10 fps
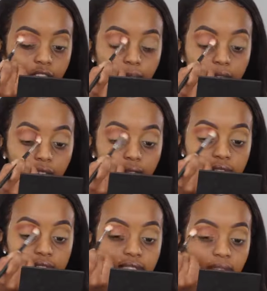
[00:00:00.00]
to my
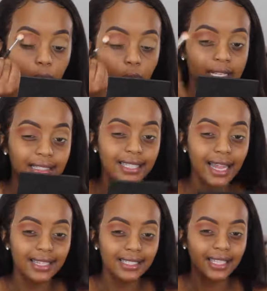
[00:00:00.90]
crease, the more
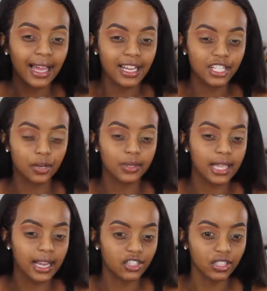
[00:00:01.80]
intense the eyeshadow is
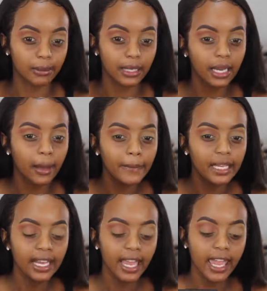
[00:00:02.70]
actually
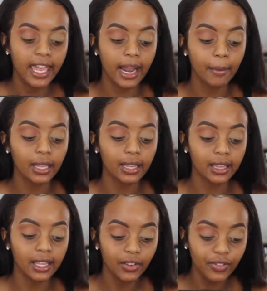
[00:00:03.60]
becoming, and I'm
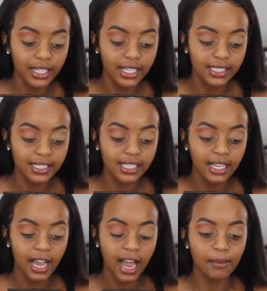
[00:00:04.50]
loving it.
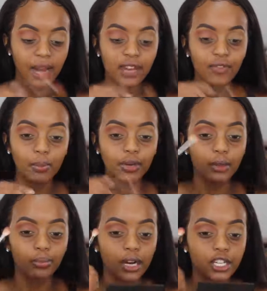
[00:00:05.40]
I'm not even
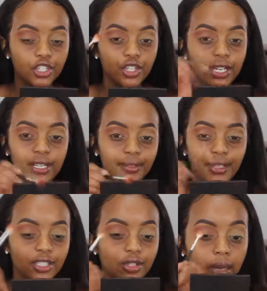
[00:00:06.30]
putting pressure
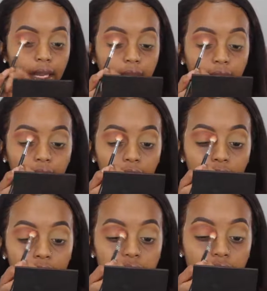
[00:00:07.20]
into my
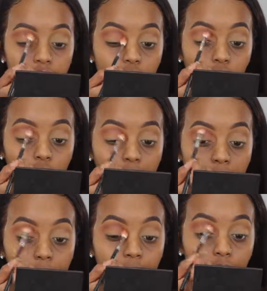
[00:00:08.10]
crease as well.
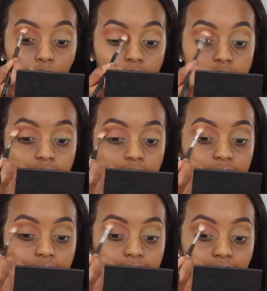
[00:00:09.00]
Like, I'm
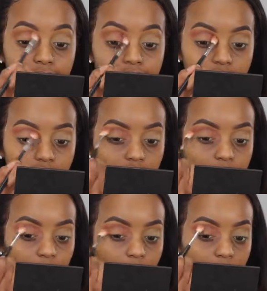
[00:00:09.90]
honestly
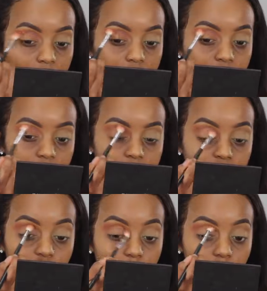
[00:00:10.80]
lightly blending this
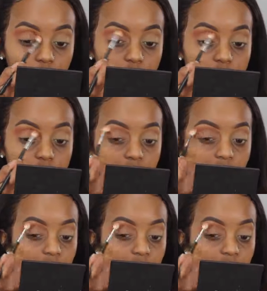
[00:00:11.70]
into my crease.